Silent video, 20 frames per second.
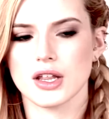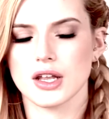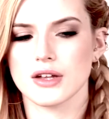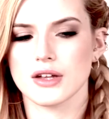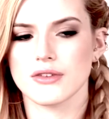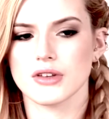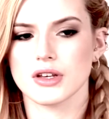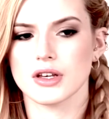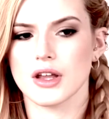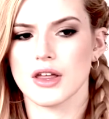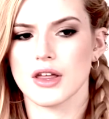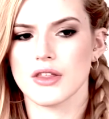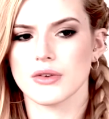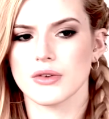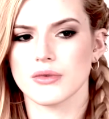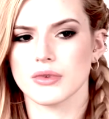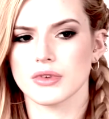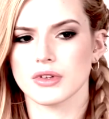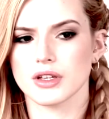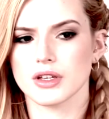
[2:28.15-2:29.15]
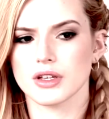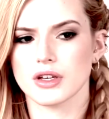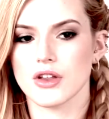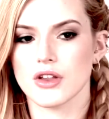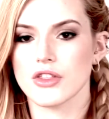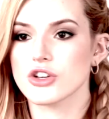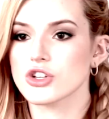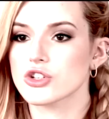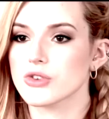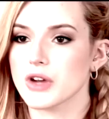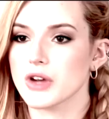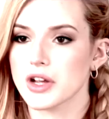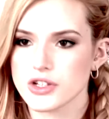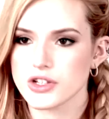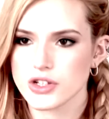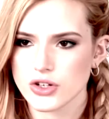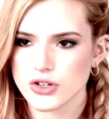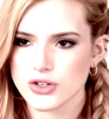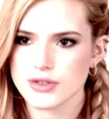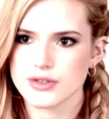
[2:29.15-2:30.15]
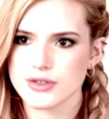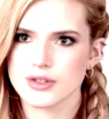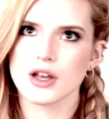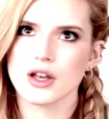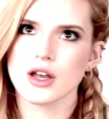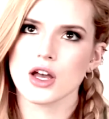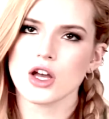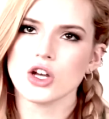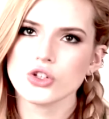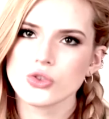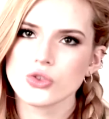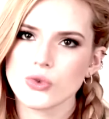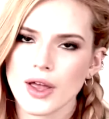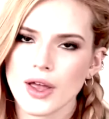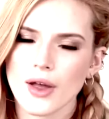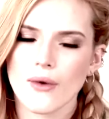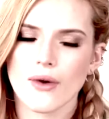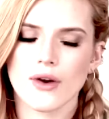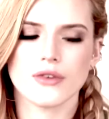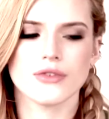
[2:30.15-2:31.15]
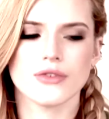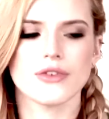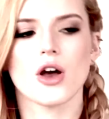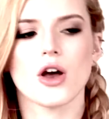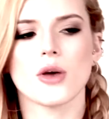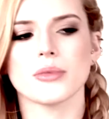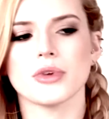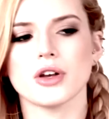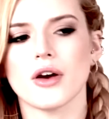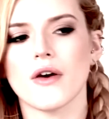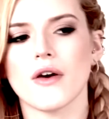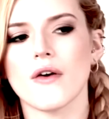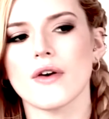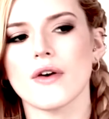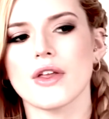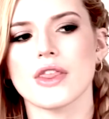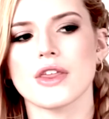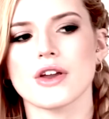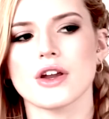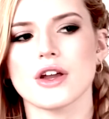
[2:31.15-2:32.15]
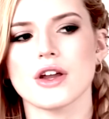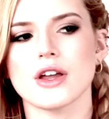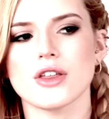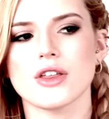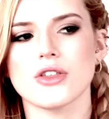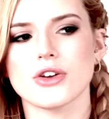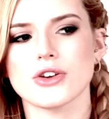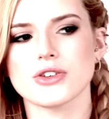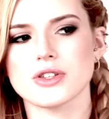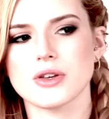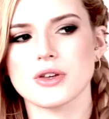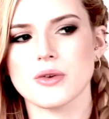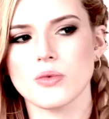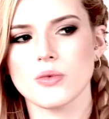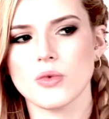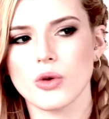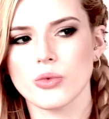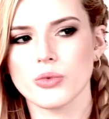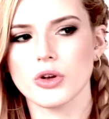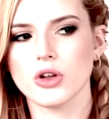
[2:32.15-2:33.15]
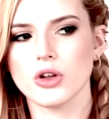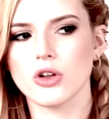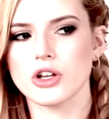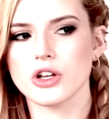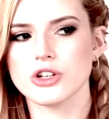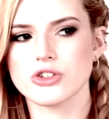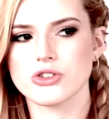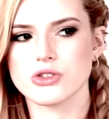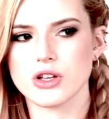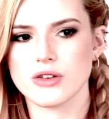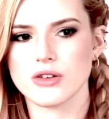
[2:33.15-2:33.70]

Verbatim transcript: so they're separated because they don't have full control of their powers. And when they're 18, I guess